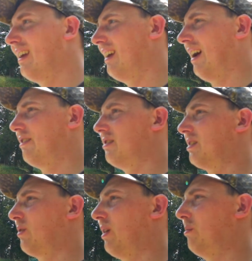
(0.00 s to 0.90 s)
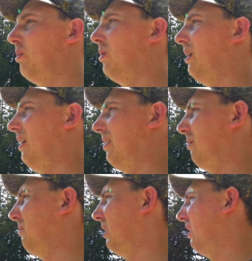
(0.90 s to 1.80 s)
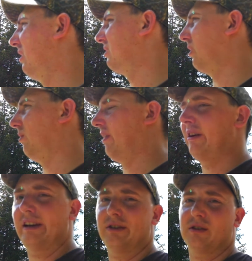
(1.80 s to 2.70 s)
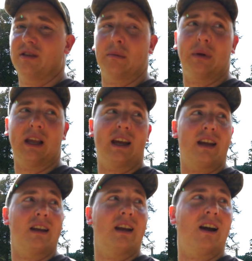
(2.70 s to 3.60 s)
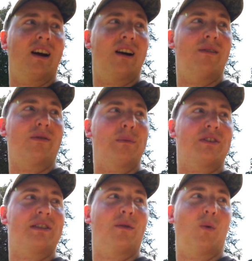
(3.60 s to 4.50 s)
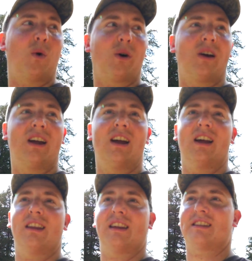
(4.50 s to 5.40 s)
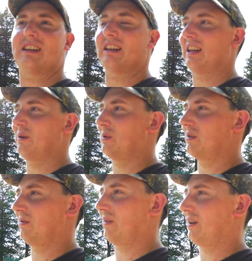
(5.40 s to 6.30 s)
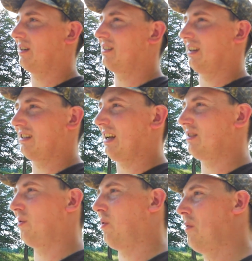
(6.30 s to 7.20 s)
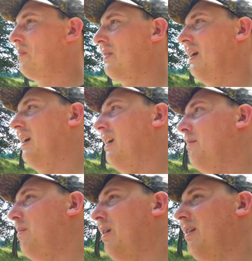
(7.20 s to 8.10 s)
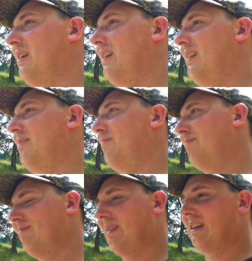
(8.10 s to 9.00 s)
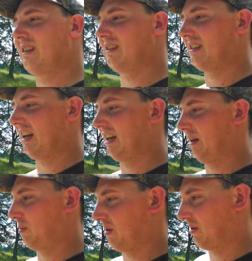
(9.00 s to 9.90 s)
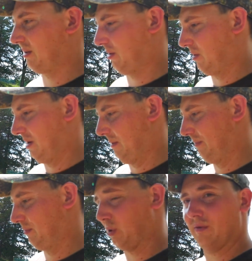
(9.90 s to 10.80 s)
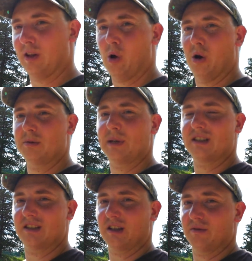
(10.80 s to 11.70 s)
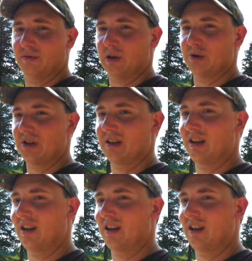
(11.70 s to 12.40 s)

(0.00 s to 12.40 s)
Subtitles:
That's just incredible. So a very interesting plan from the Civil War. They state that it was very successful, but as I stated, it was also sort of a loss because of the confusion.